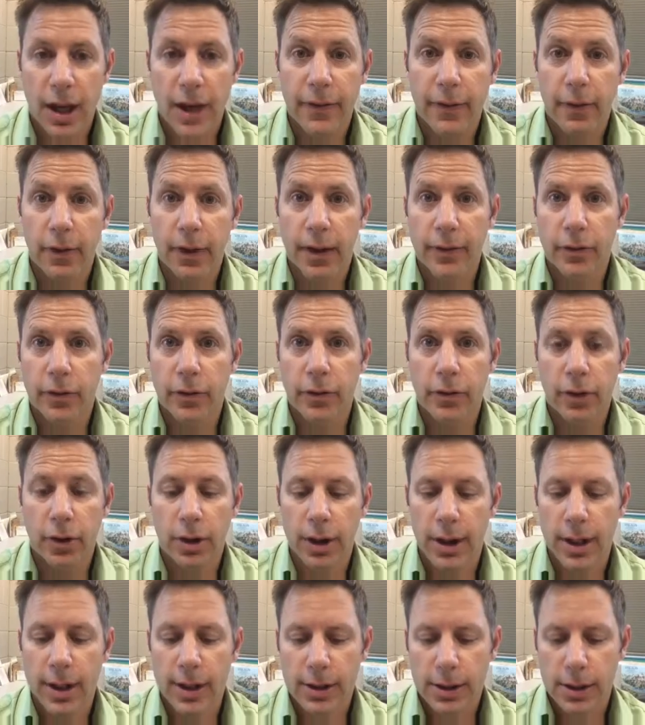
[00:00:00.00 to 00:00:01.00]
and the level of the
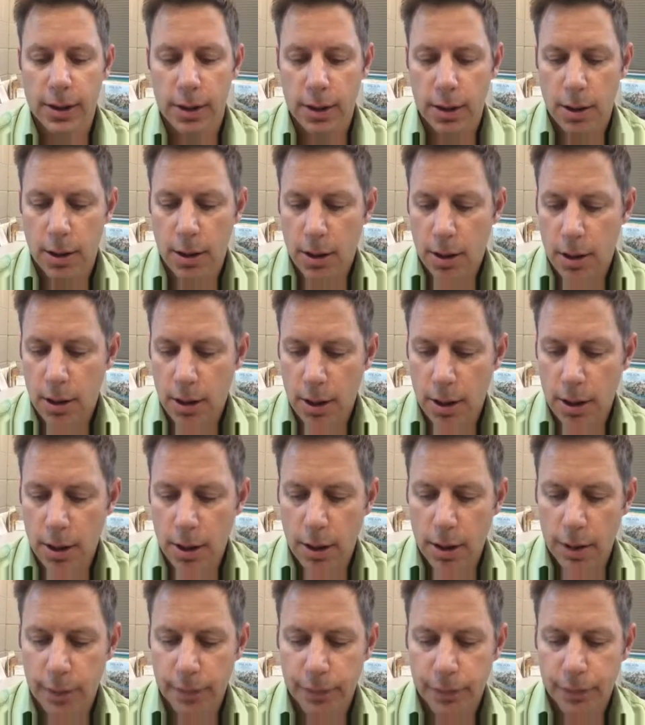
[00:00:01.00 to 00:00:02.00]
class,
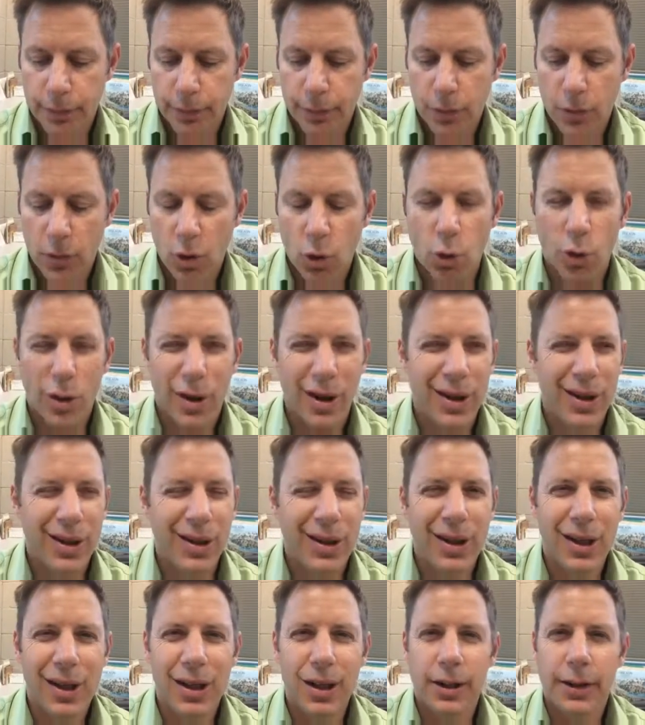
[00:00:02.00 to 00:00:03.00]
what I
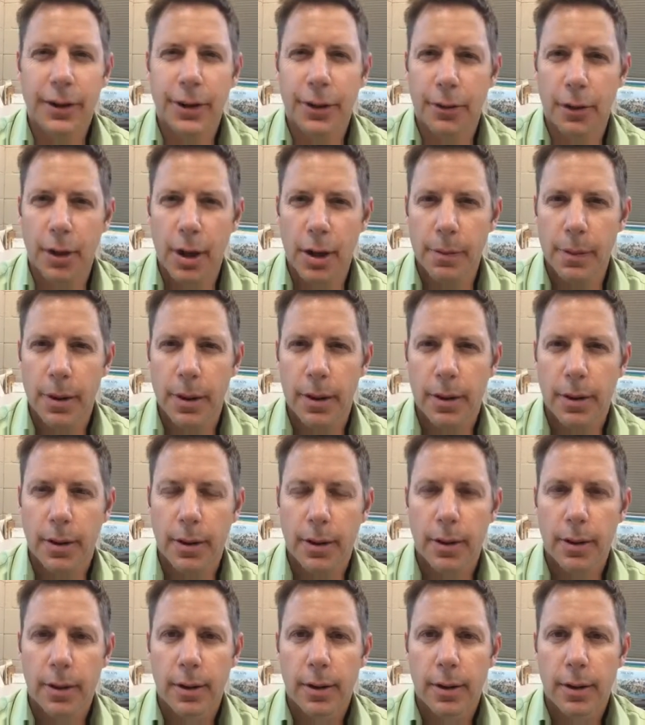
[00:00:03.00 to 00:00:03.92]
need to clear up